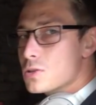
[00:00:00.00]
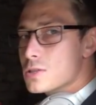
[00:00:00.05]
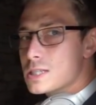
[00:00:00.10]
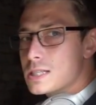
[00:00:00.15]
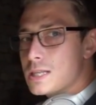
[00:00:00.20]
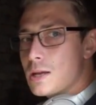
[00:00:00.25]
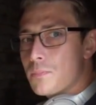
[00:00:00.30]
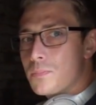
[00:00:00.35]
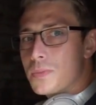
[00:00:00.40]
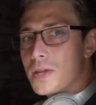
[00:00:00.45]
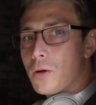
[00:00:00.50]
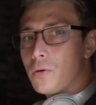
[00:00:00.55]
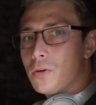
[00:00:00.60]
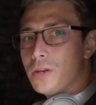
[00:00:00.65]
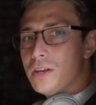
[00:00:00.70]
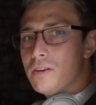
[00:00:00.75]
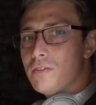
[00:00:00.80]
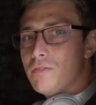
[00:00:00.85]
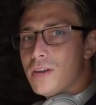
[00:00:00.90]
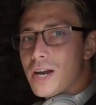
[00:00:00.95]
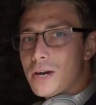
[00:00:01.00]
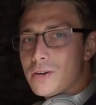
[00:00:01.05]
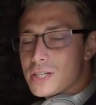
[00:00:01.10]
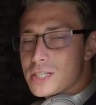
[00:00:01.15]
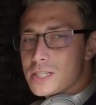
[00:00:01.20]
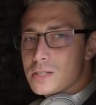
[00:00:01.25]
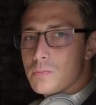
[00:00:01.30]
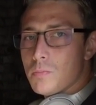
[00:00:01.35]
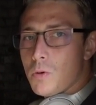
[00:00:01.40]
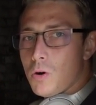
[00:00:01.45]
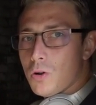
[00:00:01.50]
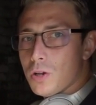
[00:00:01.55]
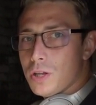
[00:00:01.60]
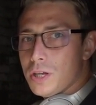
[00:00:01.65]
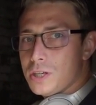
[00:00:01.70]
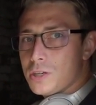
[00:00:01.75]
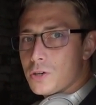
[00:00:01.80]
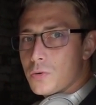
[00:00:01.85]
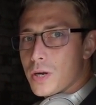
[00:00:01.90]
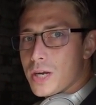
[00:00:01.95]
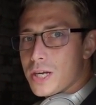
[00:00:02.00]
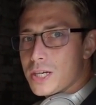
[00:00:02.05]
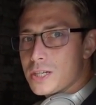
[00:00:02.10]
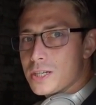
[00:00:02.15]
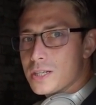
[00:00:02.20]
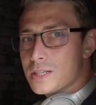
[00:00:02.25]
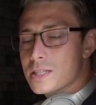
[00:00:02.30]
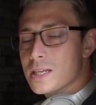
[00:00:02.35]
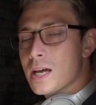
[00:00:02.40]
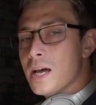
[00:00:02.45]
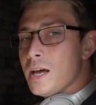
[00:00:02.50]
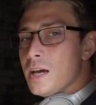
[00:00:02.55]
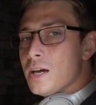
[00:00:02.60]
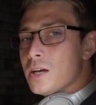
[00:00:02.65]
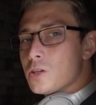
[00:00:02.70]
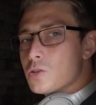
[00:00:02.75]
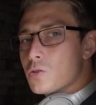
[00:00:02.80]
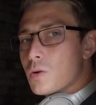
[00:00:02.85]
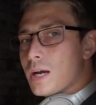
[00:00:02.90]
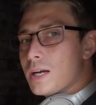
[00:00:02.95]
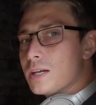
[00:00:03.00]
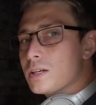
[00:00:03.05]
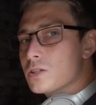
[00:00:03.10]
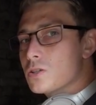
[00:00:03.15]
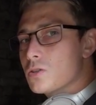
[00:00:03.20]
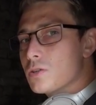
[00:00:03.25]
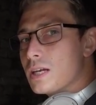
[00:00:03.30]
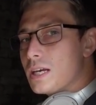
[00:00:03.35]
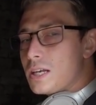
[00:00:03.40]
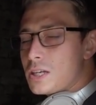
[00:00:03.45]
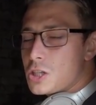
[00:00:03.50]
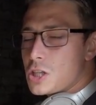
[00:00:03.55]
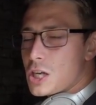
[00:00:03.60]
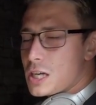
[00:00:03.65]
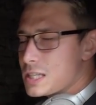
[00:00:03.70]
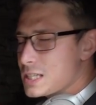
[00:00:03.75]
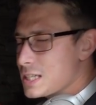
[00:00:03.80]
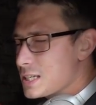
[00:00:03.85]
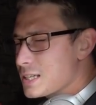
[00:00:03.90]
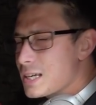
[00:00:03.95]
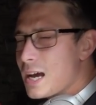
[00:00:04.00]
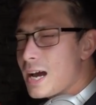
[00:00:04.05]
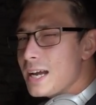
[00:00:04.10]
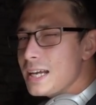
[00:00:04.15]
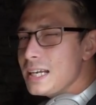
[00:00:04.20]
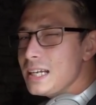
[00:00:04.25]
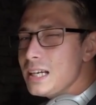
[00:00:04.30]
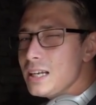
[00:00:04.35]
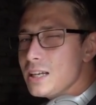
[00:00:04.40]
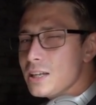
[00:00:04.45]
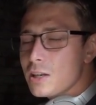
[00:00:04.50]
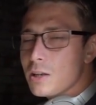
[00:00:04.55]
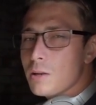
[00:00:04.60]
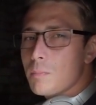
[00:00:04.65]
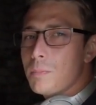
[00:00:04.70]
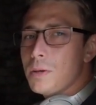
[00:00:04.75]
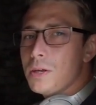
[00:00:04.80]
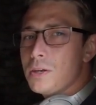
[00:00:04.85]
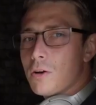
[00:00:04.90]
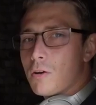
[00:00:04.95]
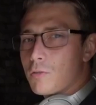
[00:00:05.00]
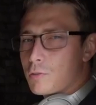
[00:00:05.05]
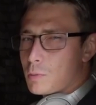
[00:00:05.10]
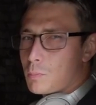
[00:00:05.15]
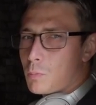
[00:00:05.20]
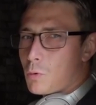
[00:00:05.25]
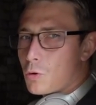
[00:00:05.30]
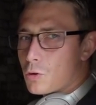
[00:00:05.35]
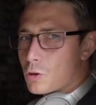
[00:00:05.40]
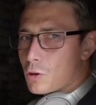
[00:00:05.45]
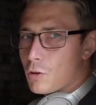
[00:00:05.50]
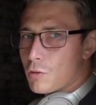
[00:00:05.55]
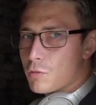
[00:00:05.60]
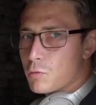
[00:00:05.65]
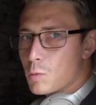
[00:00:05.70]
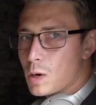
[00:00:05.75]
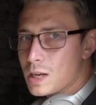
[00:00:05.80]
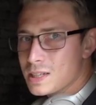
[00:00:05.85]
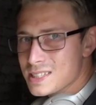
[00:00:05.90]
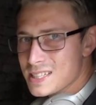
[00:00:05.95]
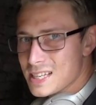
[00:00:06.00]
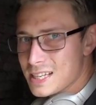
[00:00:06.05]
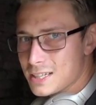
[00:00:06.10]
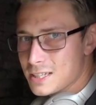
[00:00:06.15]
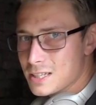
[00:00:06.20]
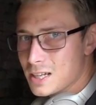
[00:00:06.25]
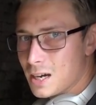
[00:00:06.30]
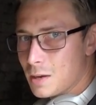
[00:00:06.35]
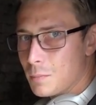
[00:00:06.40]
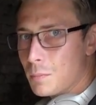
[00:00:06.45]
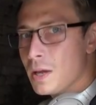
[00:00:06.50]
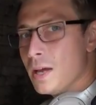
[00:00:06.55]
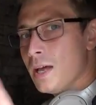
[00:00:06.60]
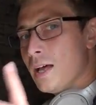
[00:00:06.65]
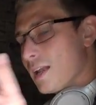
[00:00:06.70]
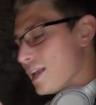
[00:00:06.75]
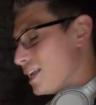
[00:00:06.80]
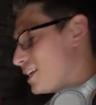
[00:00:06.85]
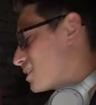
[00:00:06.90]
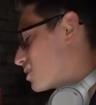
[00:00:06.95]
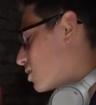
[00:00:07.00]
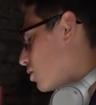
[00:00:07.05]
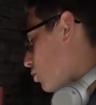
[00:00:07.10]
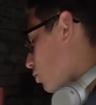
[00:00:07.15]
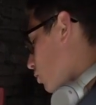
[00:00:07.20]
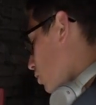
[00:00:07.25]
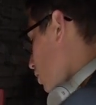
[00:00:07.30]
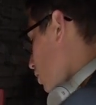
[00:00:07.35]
to step down in very small iterations, trying to get just a tiny little bit of the board off once at a time. Let's go.